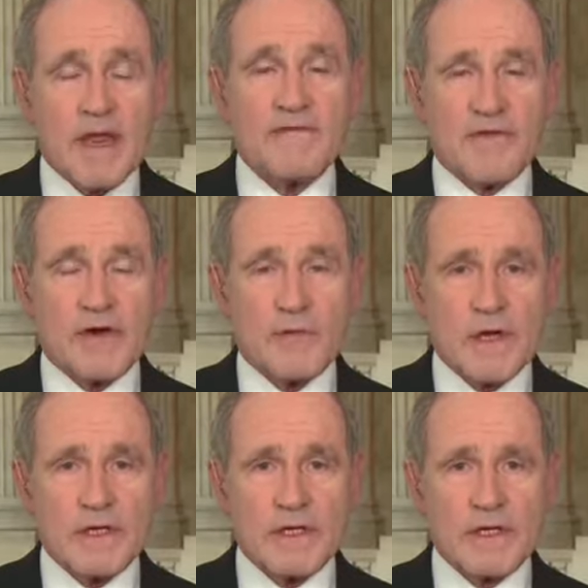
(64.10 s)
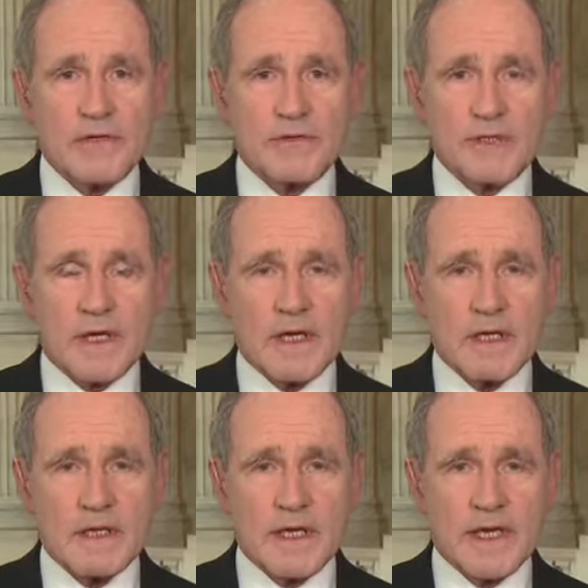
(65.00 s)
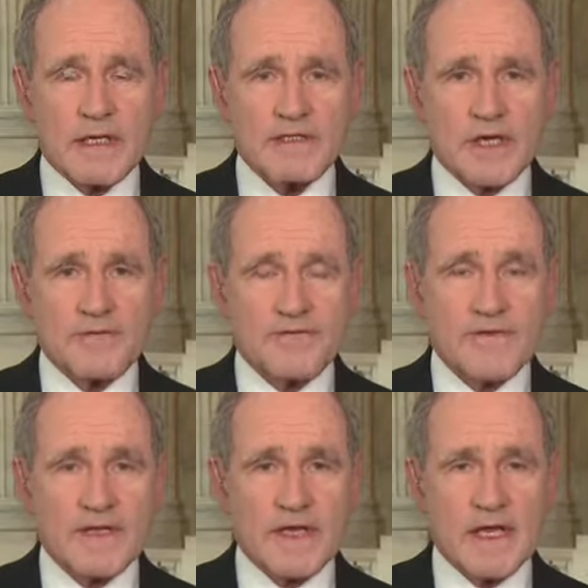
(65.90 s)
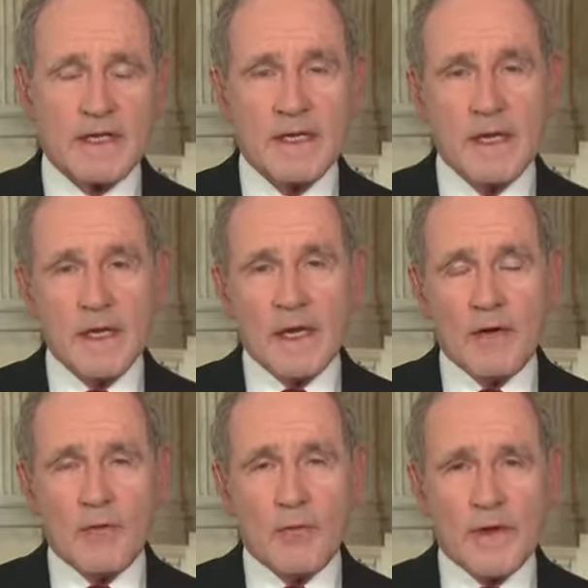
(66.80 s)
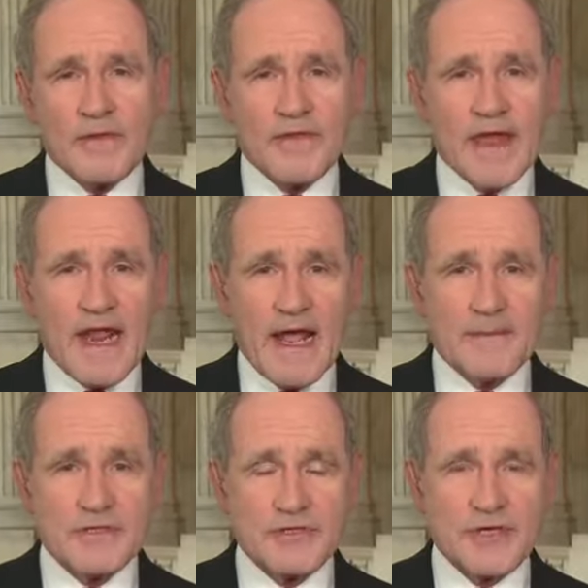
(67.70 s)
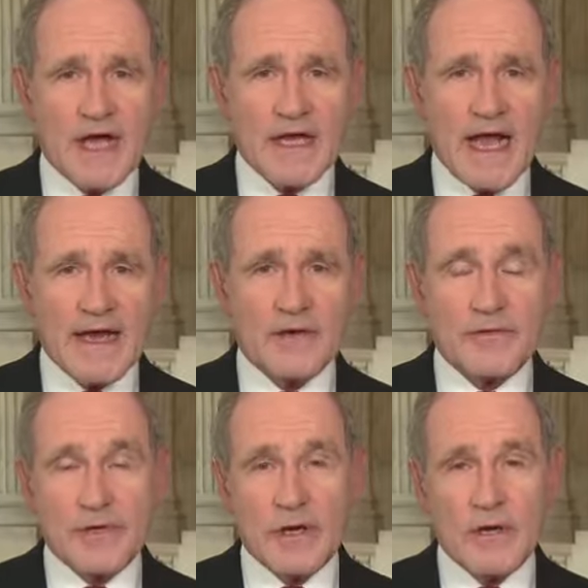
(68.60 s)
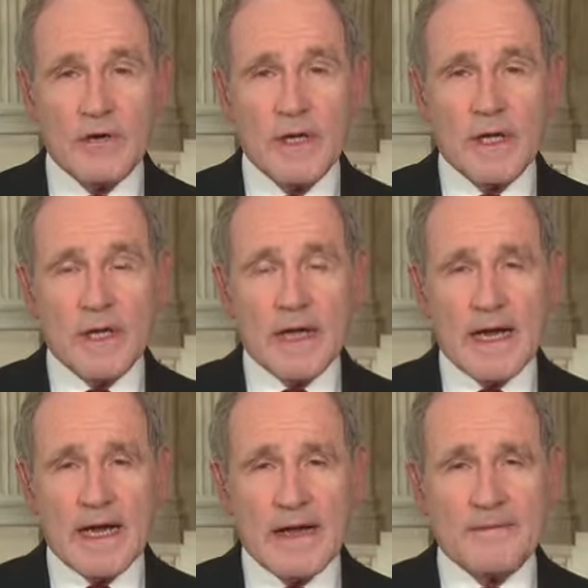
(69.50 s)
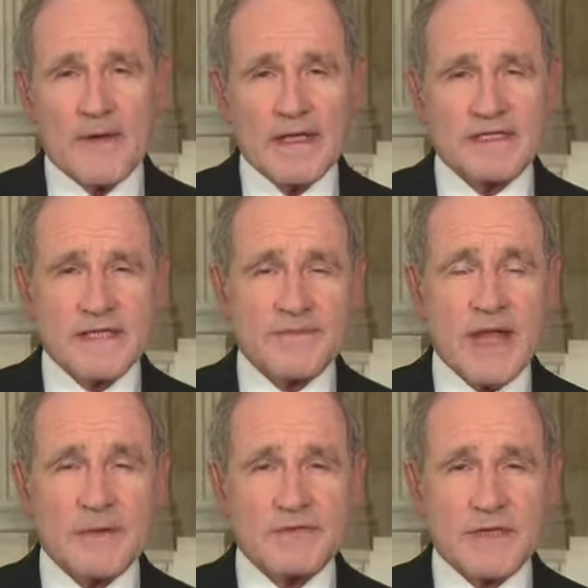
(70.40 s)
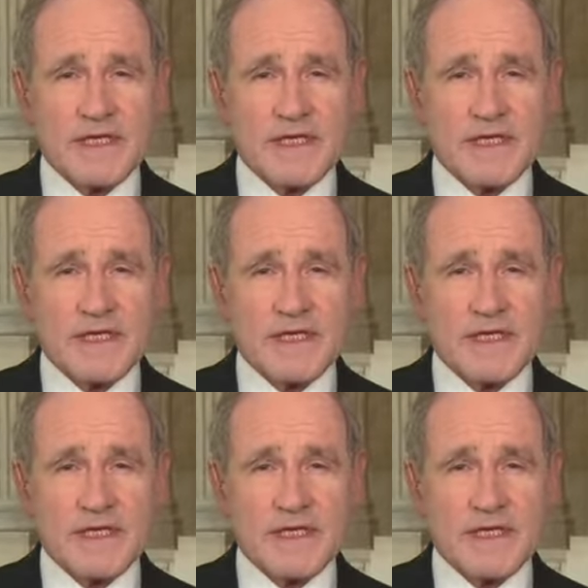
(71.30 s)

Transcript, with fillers: may very well include getting General Flynn in. Whether that happens or not, I don't know. Uh, sometimes